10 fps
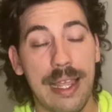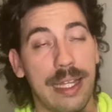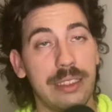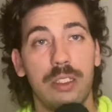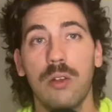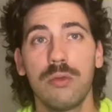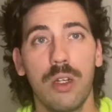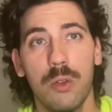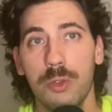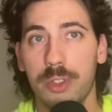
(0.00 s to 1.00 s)
I don't
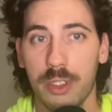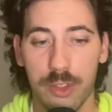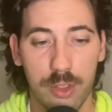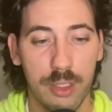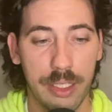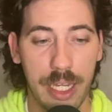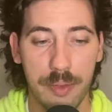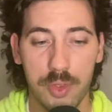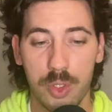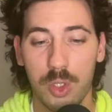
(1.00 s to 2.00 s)
know who's going to start
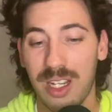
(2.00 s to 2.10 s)
game 2.